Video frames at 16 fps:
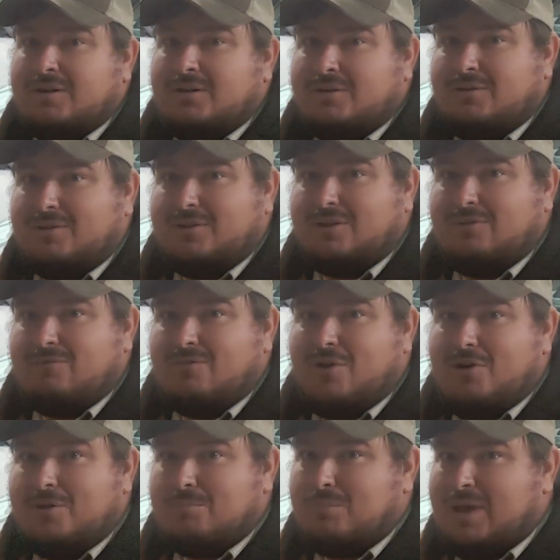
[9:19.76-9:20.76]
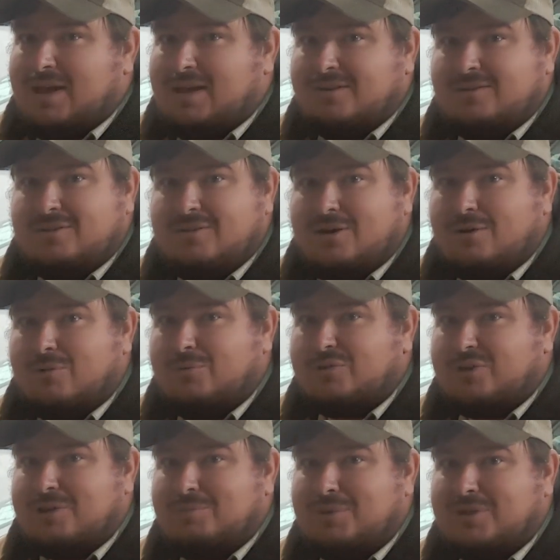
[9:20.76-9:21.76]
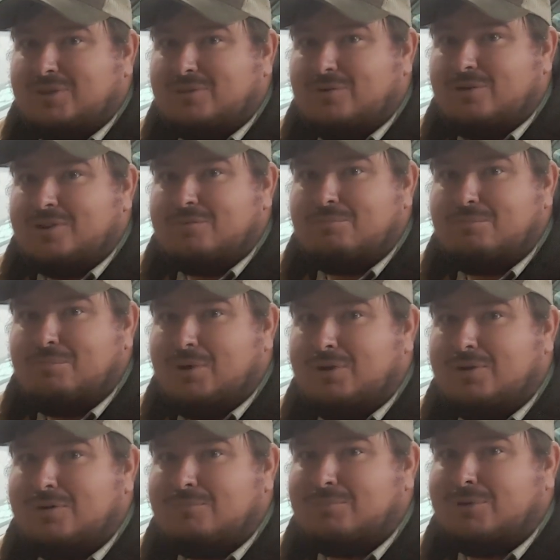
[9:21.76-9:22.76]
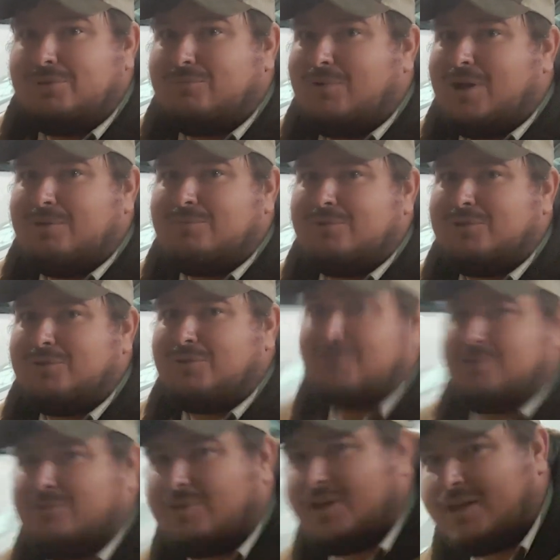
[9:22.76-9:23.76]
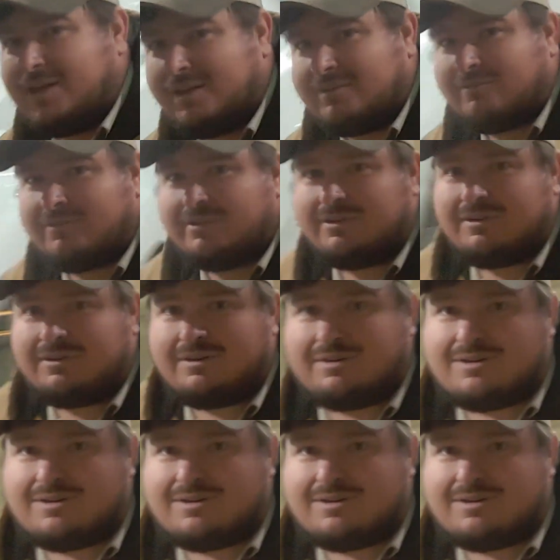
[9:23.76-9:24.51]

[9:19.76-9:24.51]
to convert it back to the old CP3 pump, but why would you do that when,